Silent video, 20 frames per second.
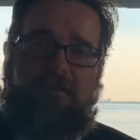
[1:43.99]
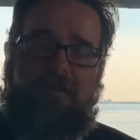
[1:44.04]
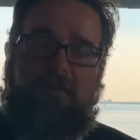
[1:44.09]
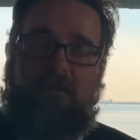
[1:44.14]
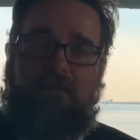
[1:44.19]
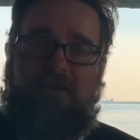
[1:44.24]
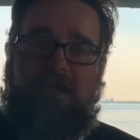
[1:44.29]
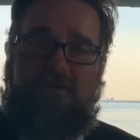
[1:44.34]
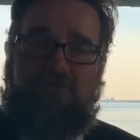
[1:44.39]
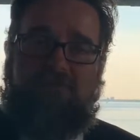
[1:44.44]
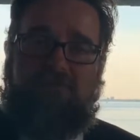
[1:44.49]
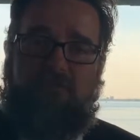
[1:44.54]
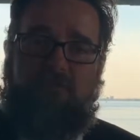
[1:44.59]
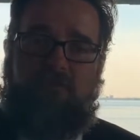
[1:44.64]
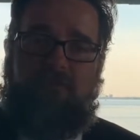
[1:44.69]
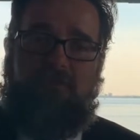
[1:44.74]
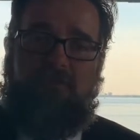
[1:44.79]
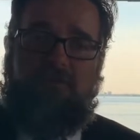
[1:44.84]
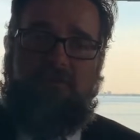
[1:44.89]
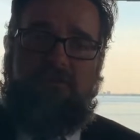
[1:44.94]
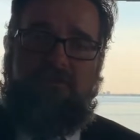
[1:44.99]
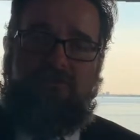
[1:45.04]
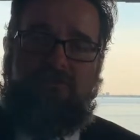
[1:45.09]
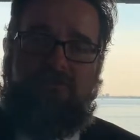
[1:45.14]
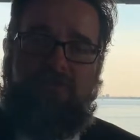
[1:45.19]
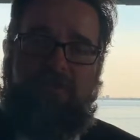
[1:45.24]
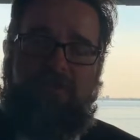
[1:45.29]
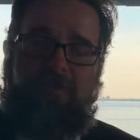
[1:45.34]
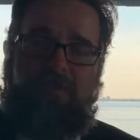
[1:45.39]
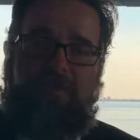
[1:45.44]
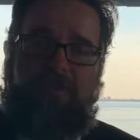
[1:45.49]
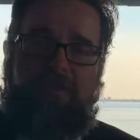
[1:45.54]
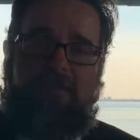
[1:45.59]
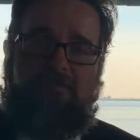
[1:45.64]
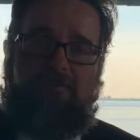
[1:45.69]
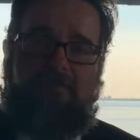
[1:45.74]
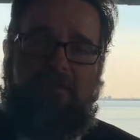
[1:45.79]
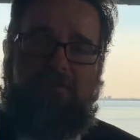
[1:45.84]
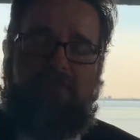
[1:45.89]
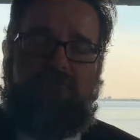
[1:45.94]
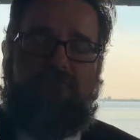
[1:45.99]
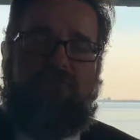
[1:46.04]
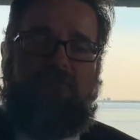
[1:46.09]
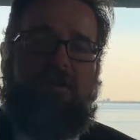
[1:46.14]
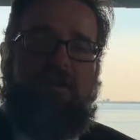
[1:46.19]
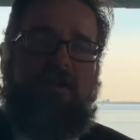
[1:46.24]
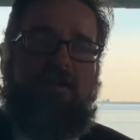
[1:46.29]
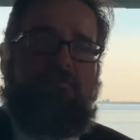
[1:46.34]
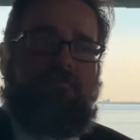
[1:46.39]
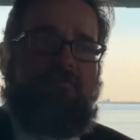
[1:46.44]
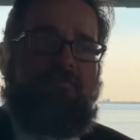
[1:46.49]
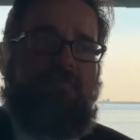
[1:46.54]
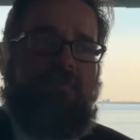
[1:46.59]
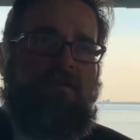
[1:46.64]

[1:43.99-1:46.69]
and why it's so important to show up at a civil trial.